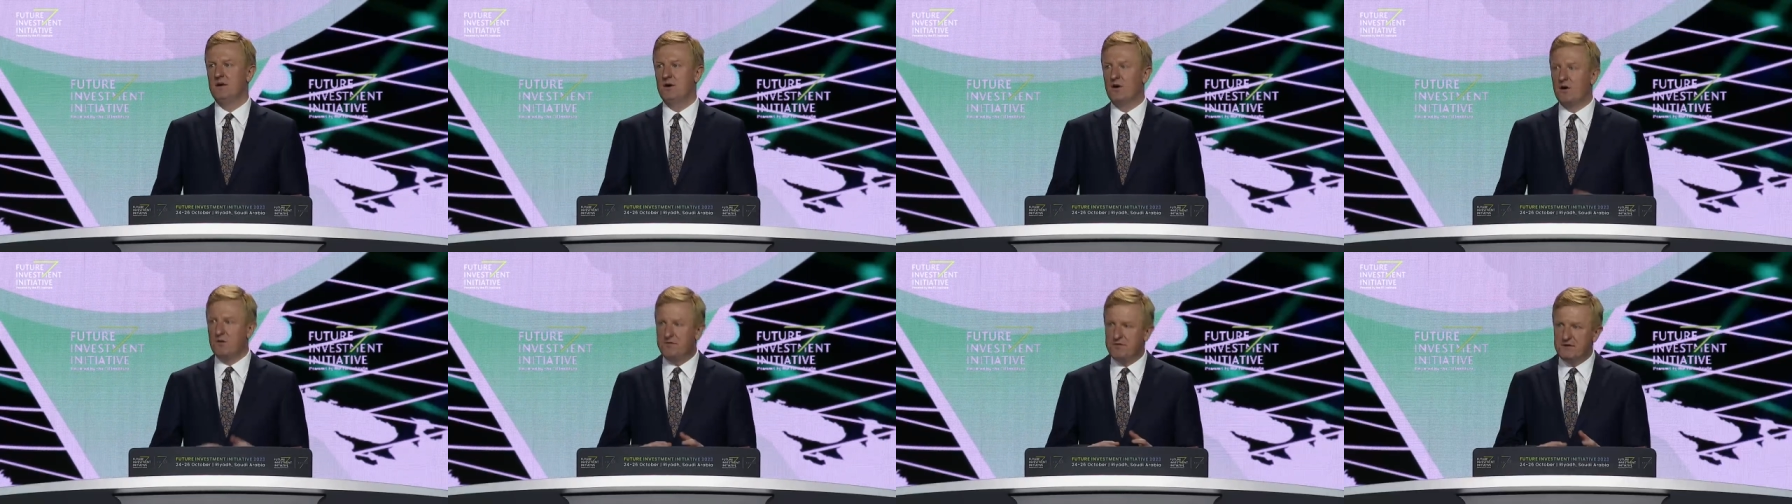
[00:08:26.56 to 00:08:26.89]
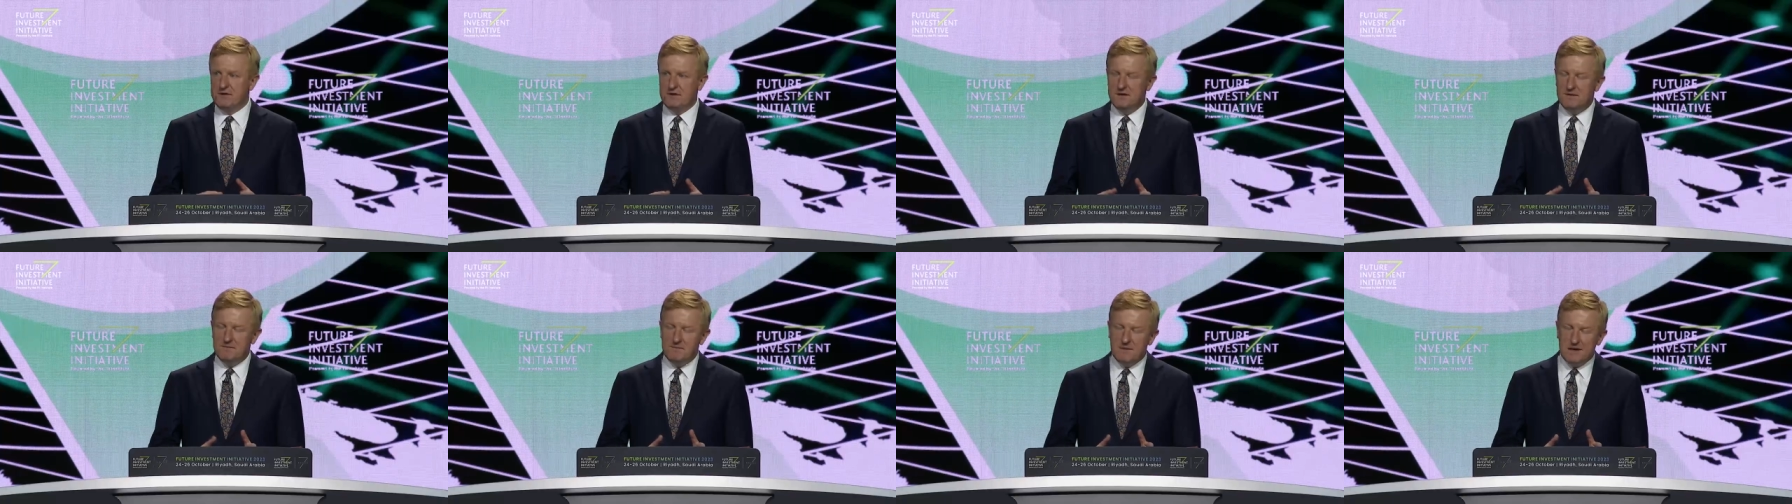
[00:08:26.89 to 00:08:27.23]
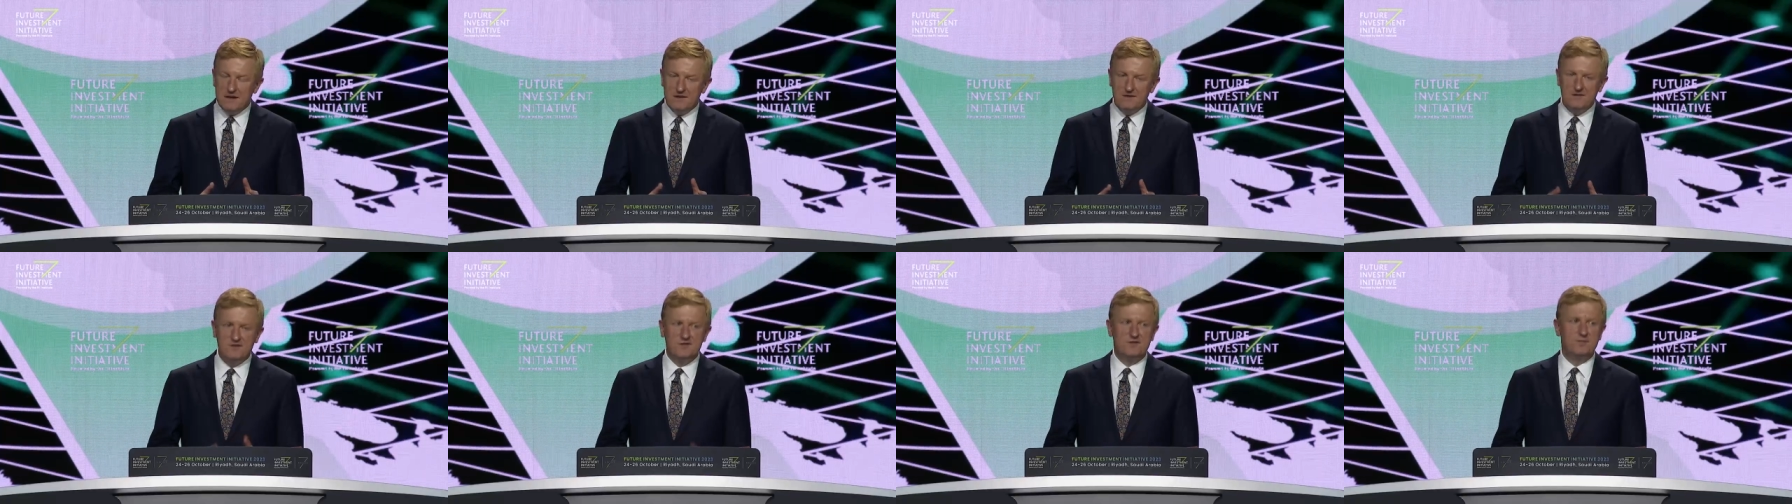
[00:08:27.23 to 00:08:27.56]
often
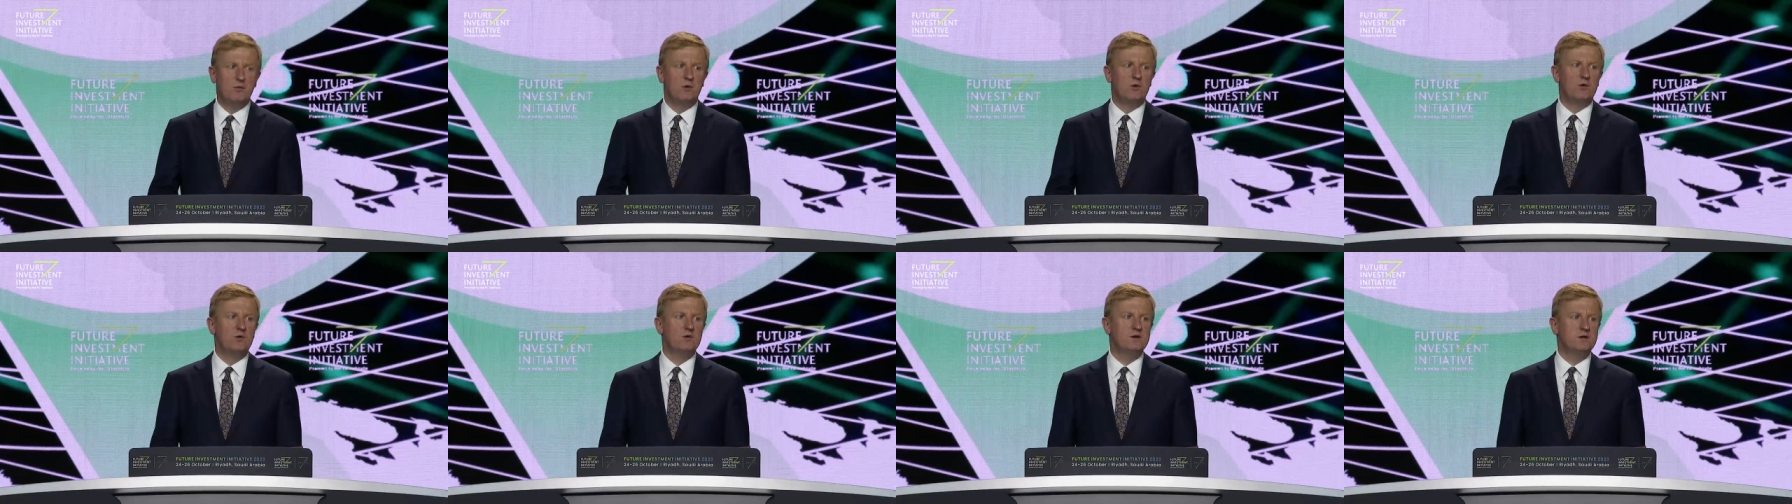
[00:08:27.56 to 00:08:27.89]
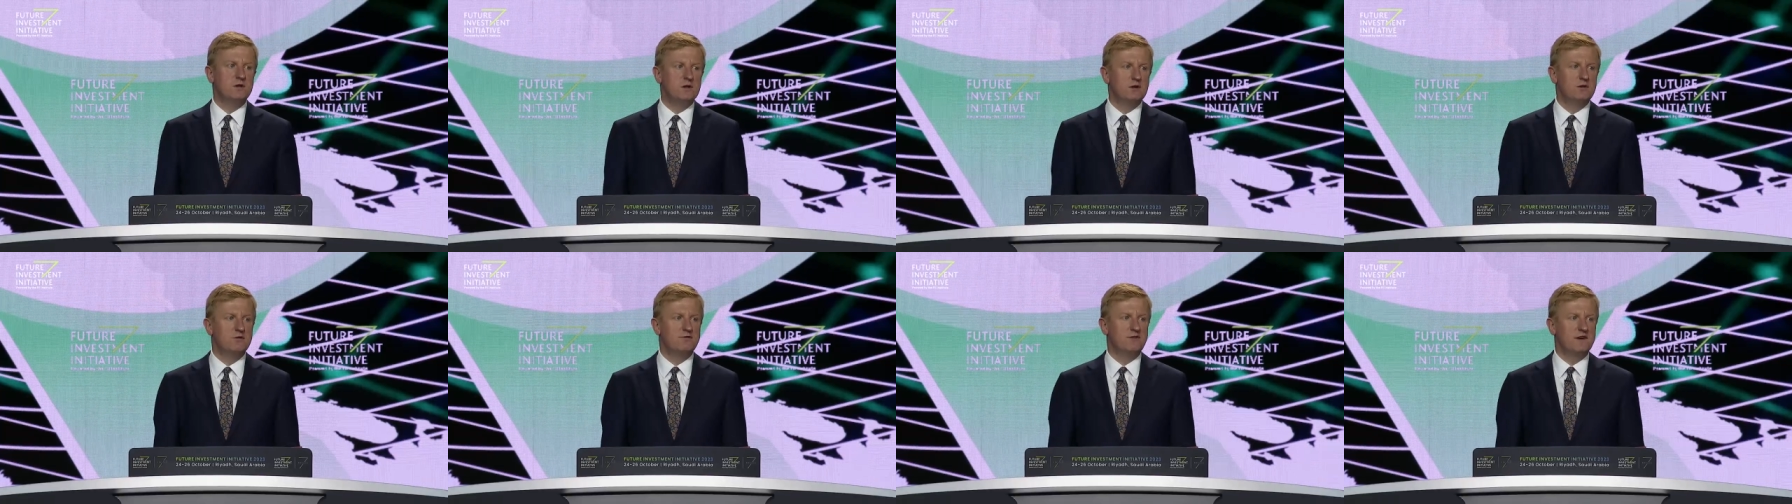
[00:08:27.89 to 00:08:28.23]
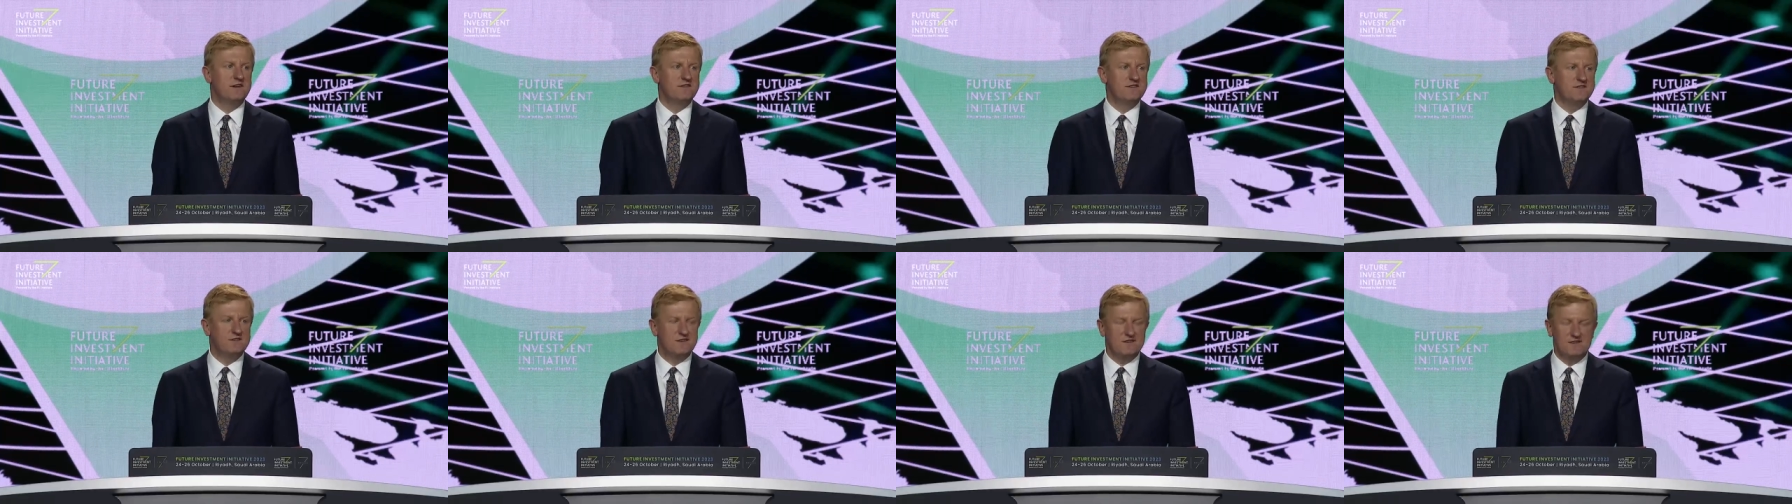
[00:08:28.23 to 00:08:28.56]
in small
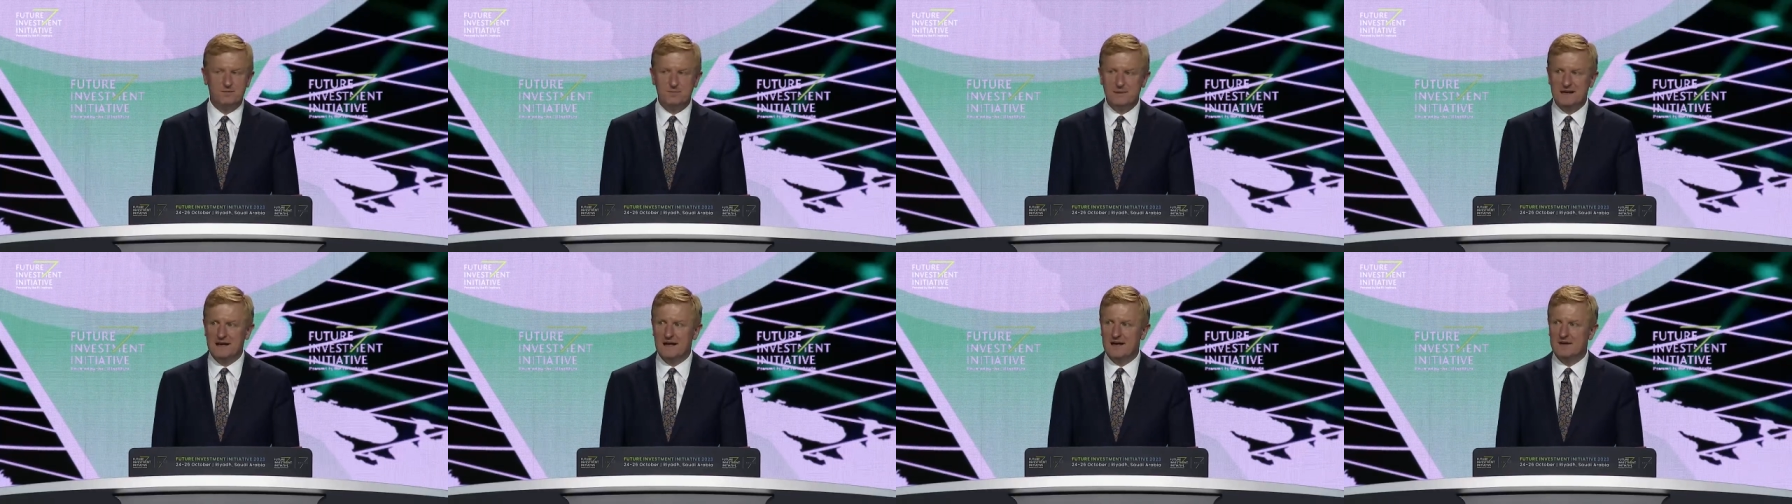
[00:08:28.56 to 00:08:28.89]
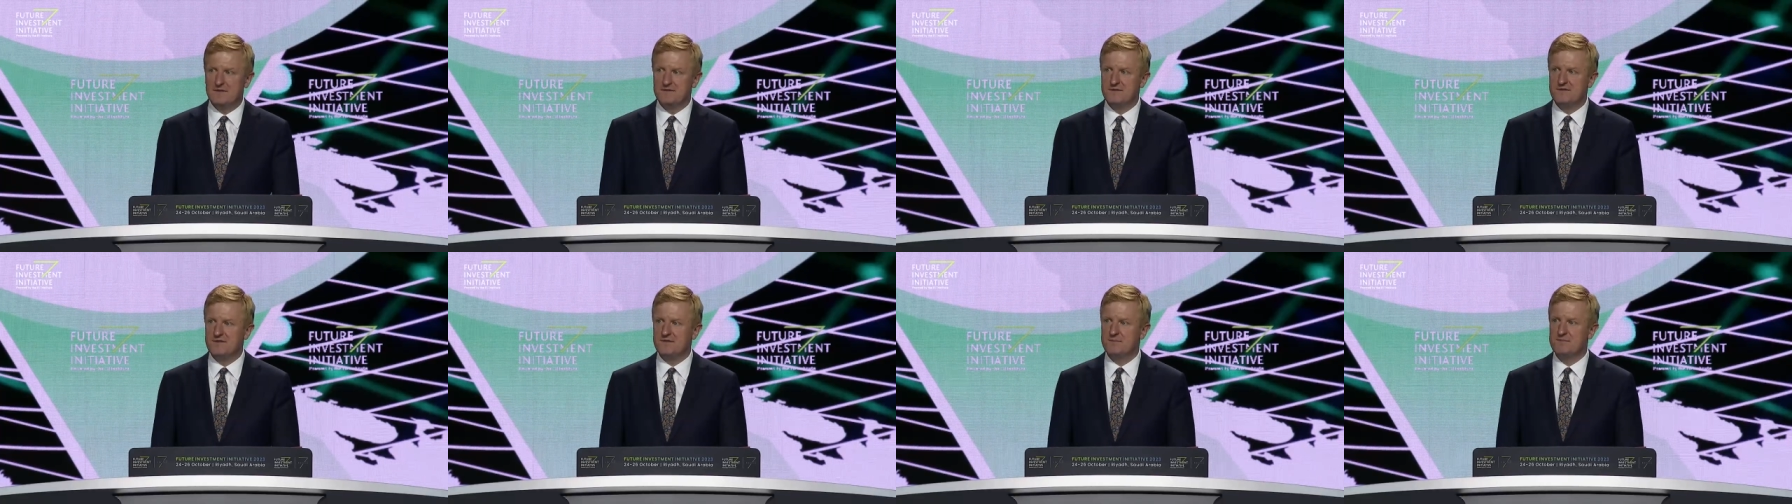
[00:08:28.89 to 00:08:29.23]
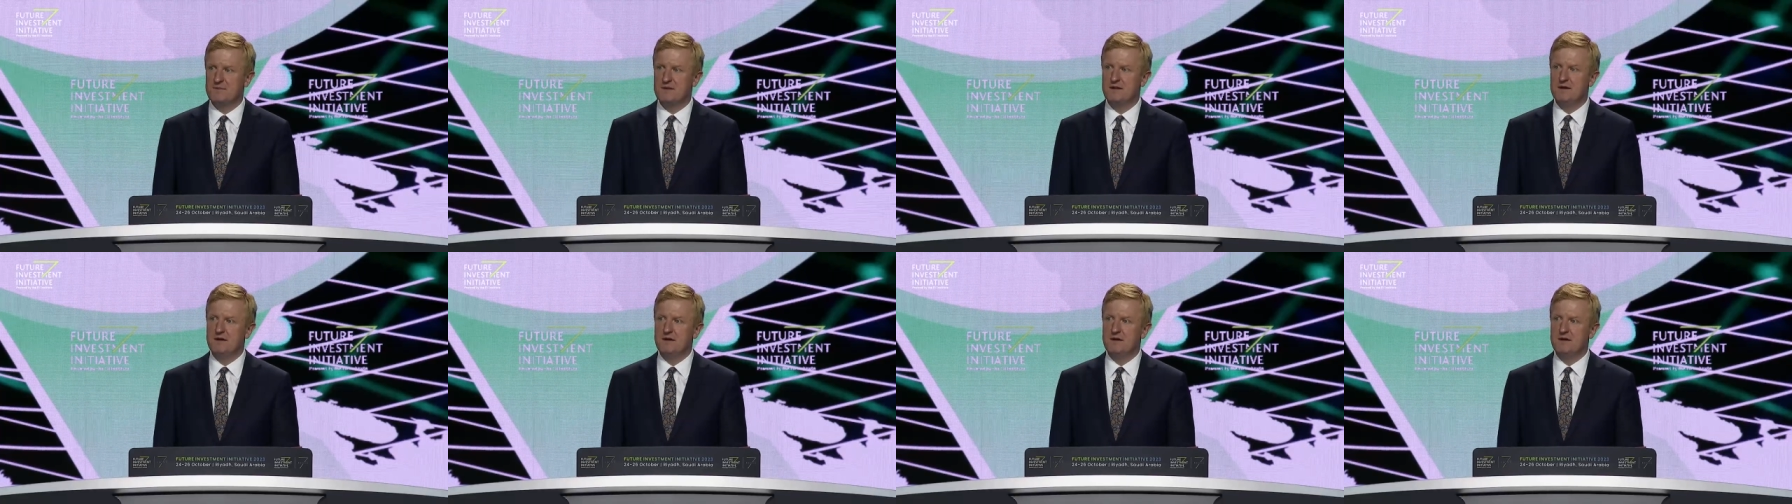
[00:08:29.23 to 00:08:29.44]
university spinouts